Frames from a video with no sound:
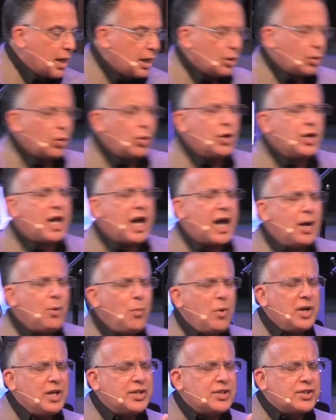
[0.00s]
Lord, I
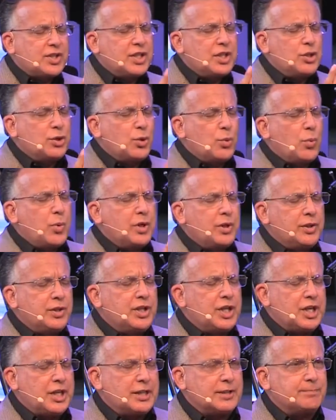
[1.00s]
want to see your will
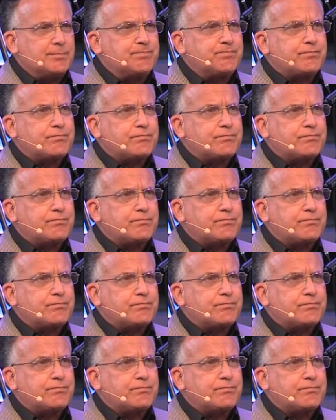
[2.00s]
done.